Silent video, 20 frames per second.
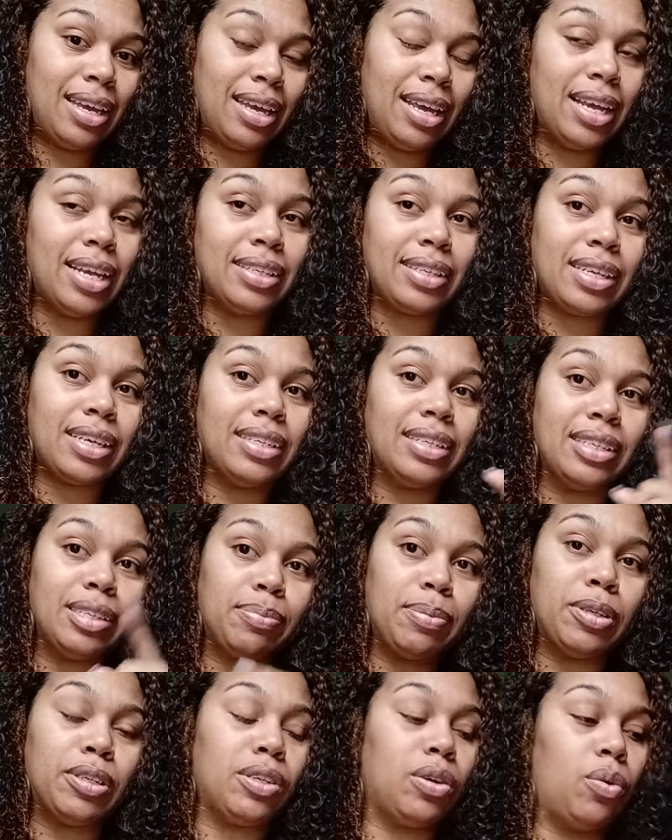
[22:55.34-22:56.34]
It's because this
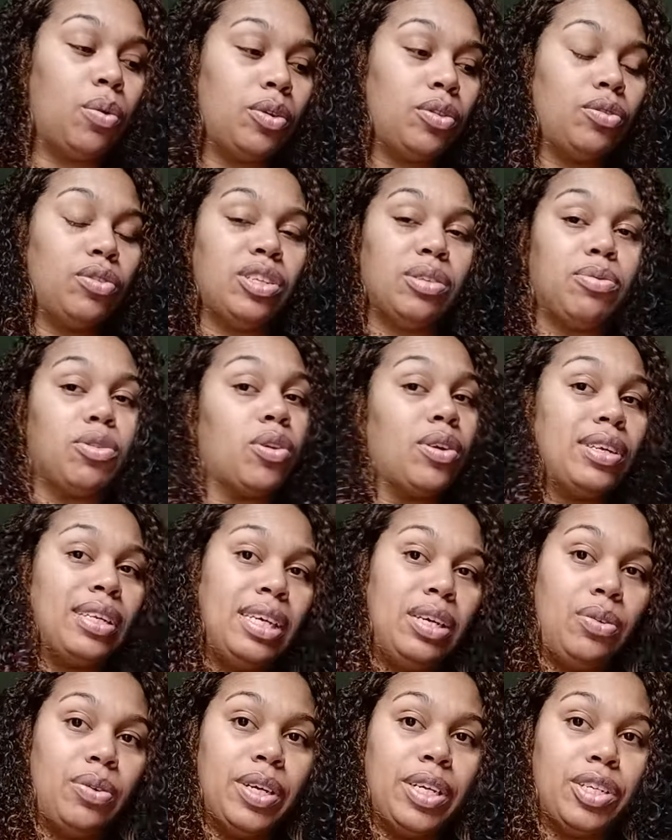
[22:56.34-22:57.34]
person going through some sort of
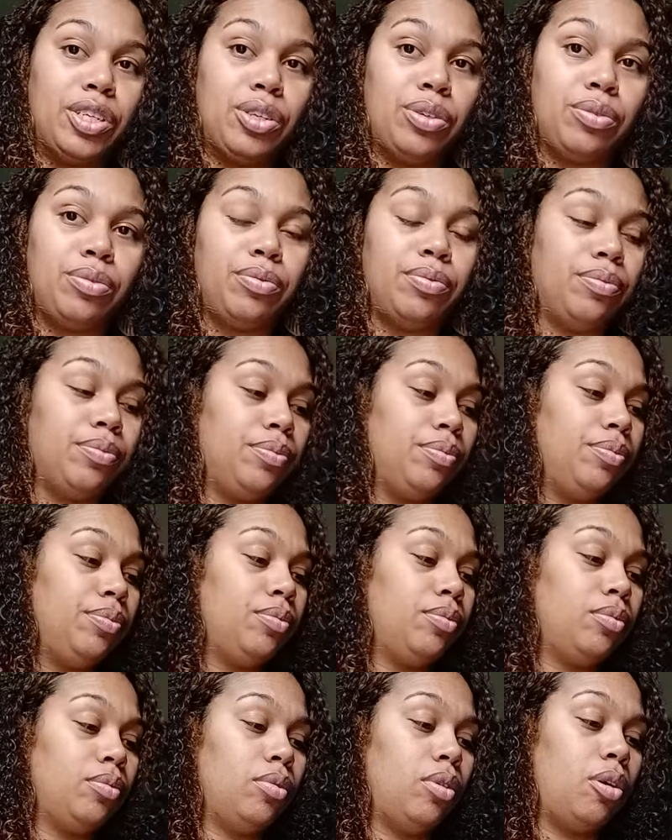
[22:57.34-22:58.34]
legal issue
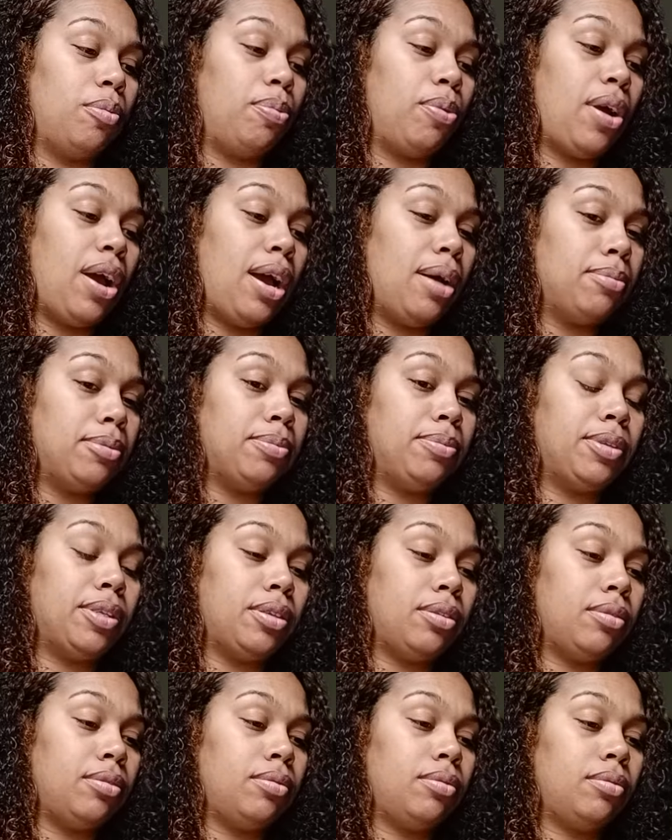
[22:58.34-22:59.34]
or problems.
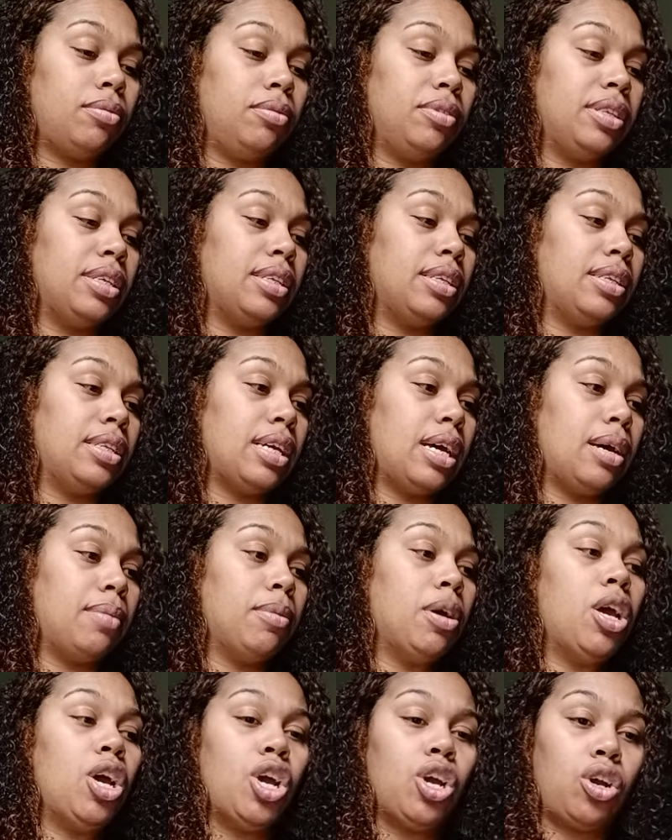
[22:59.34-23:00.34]
What's at the top?
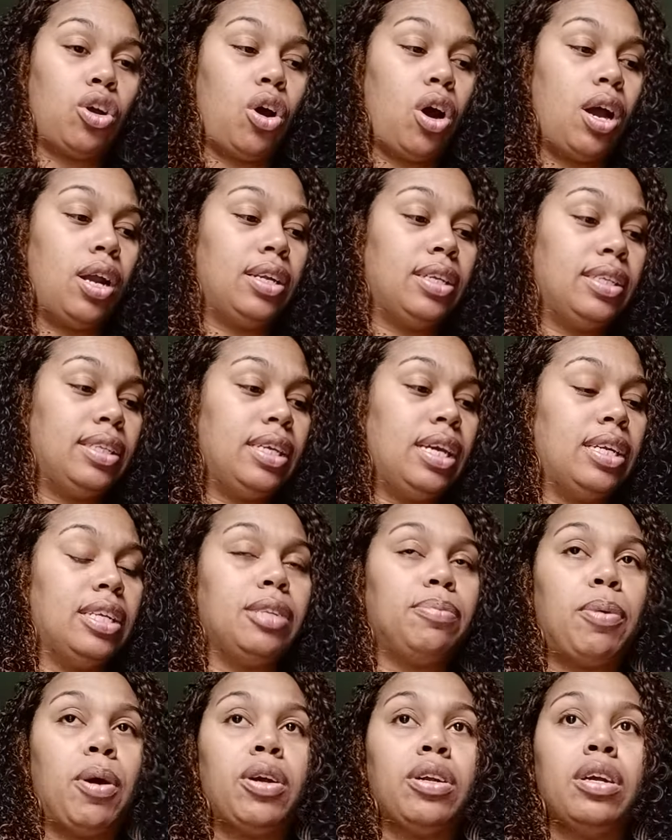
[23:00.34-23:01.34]
carless. Yeah, this
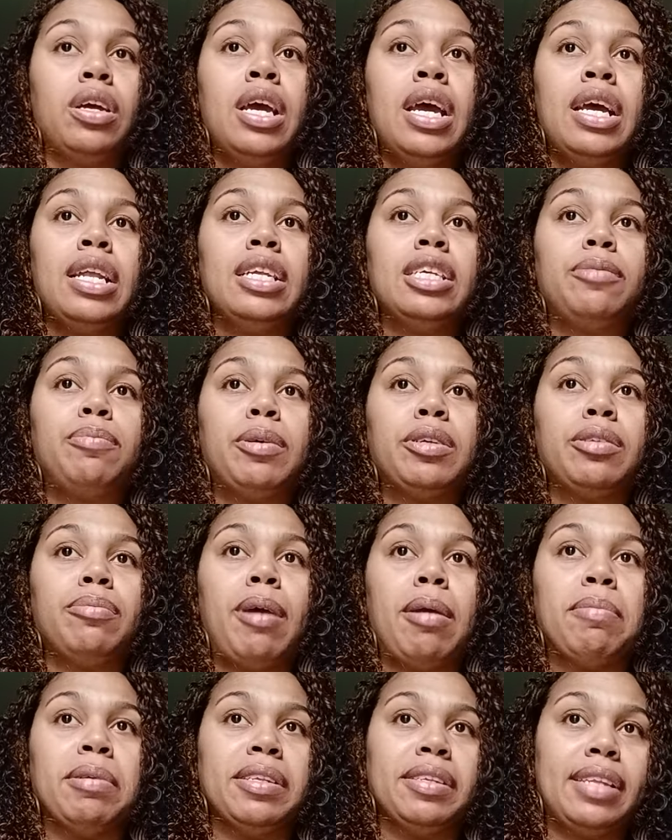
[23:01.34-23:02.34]
part, this person
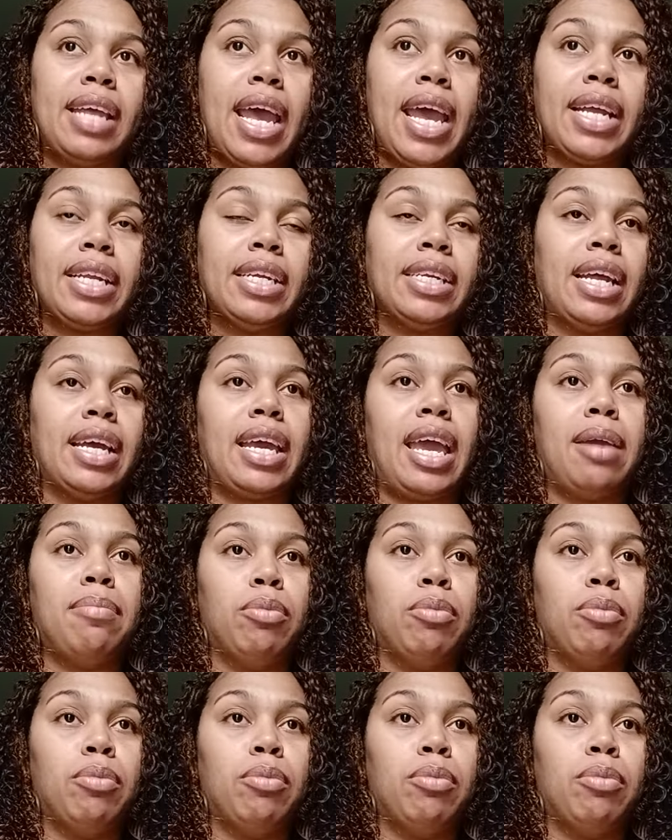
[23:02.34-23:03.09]
may be stagnant. They can't